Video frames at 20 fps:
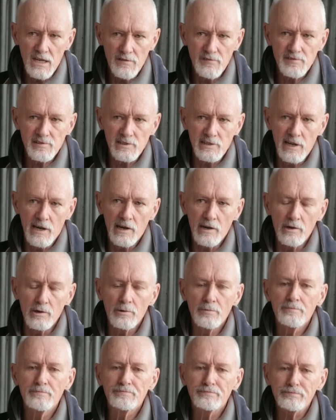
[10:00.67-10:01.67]

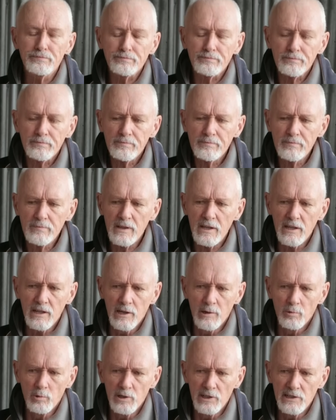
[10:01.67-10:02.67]
FTO,
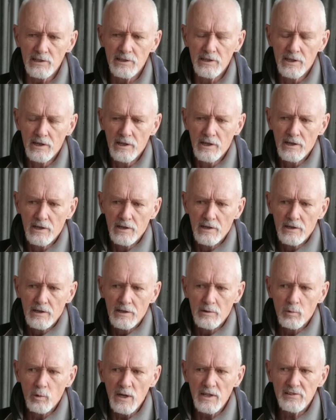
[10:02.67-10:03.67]
and we
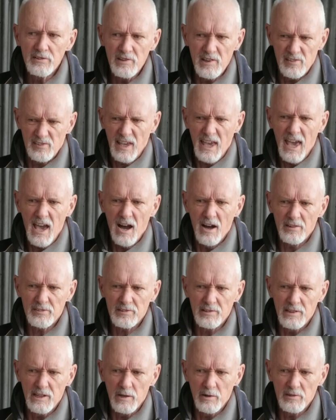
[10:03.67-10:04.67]
went to this
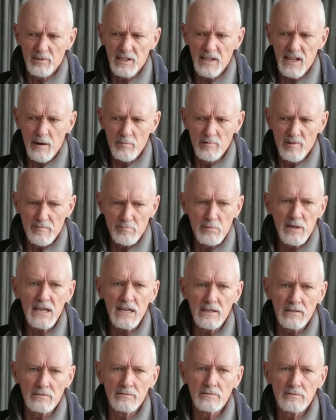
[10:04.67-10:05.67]
house, and there was a number of
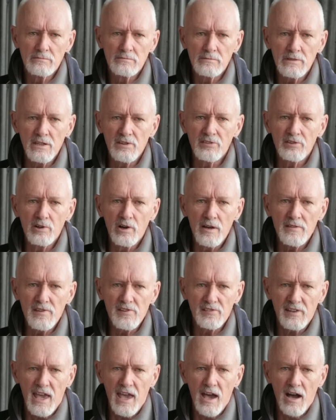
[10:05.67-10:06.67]
men inside
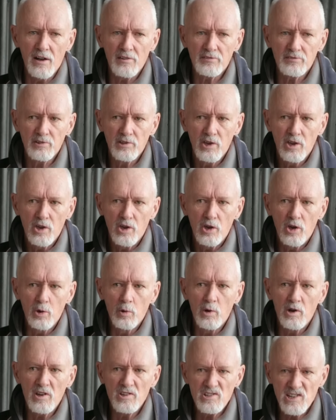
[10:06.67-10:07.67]
this house who
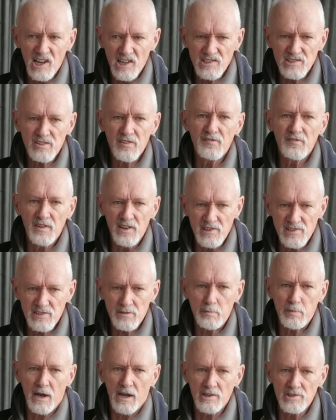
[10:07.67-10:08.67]
were just
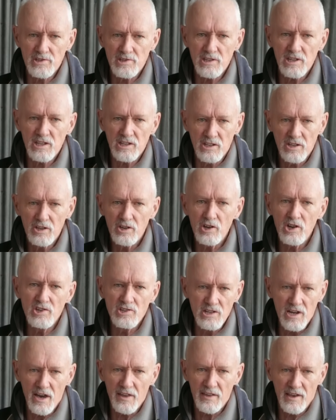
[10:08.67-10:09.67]
fist punching
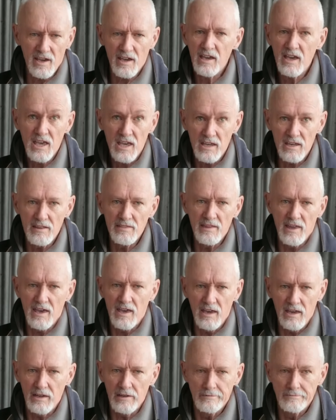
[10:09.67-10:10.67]
each other in the
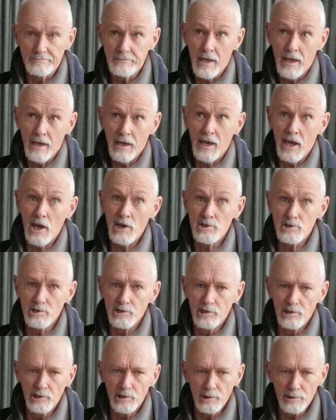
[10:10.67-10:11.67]
head, as
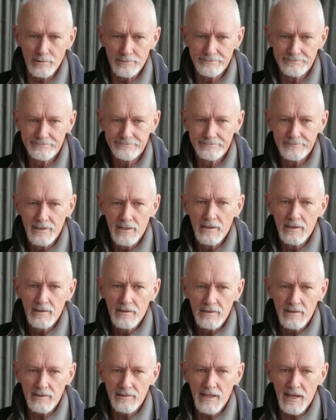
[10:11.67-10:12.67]
you do
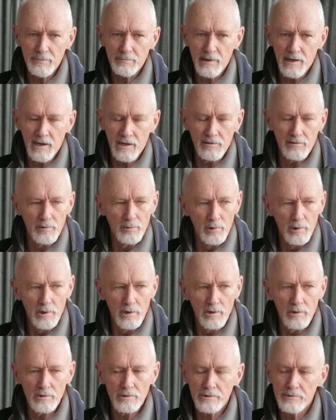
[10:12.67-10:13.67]
in that part of the
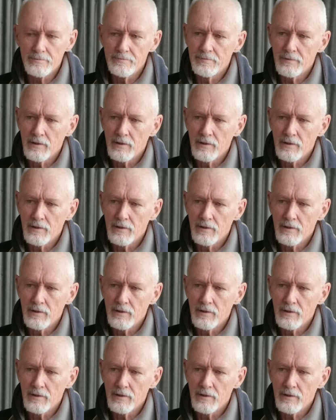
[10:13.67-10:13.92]
world.